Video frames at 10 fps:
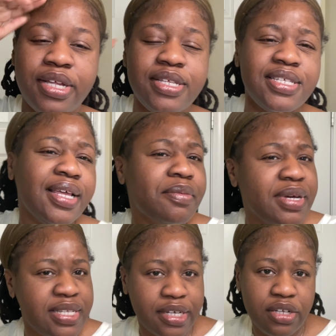this is like my
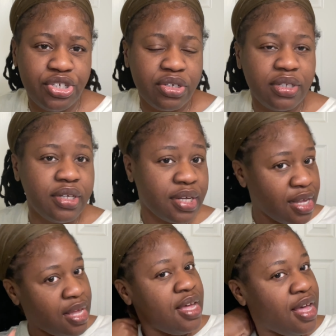signature look.
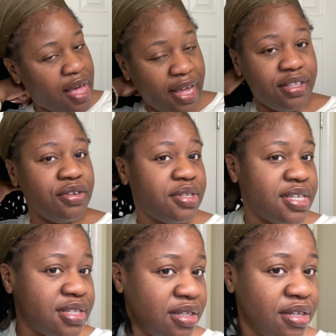I do
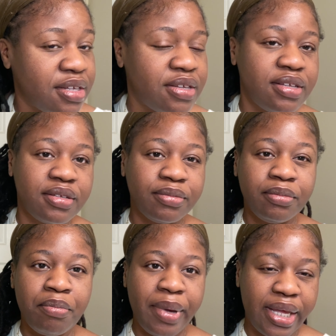this look
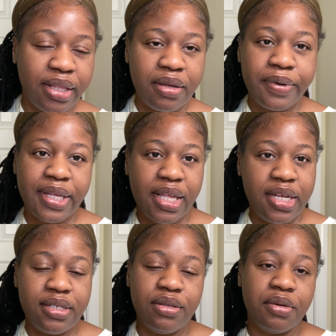mainly when I
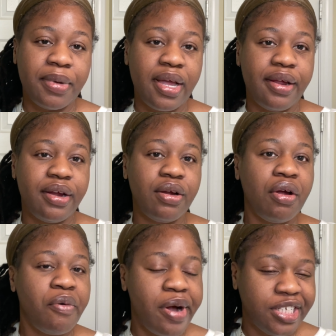need to do my hair
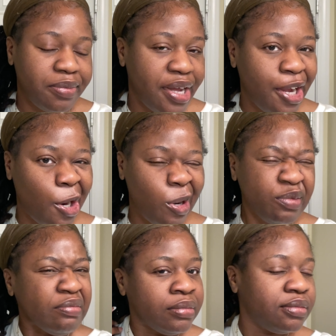or wash my hair.
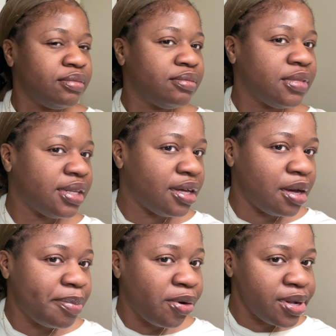
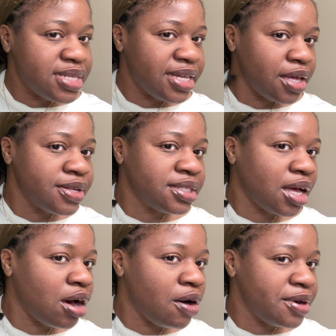The ponytail is
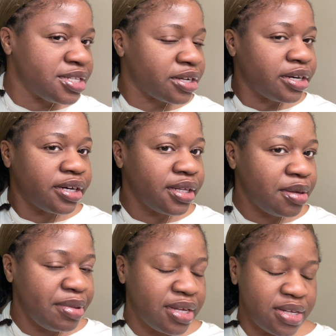not always curly
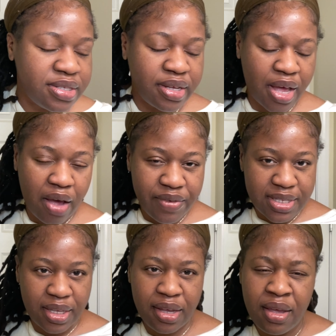because
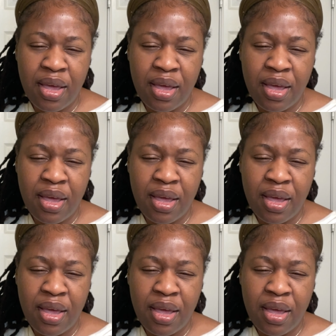obviously,